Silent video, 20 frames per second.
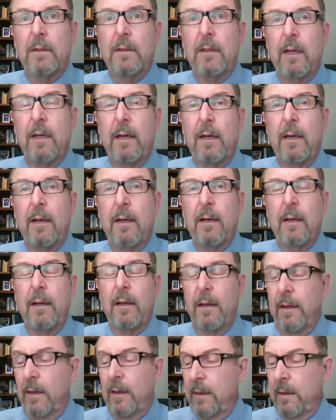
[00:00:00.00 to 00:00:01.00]

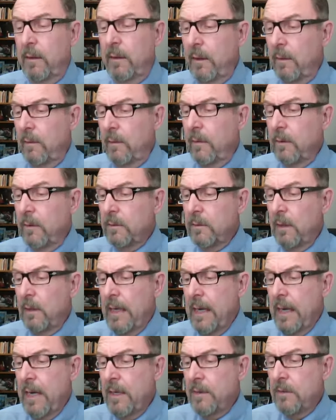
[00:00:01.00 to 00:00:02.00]
and those
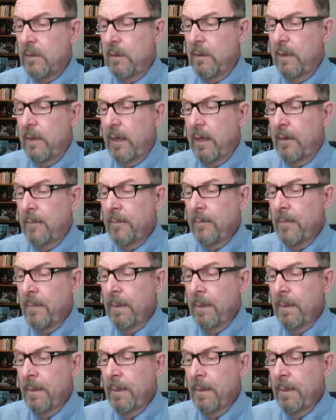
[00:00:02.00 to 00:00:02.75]
lines are there.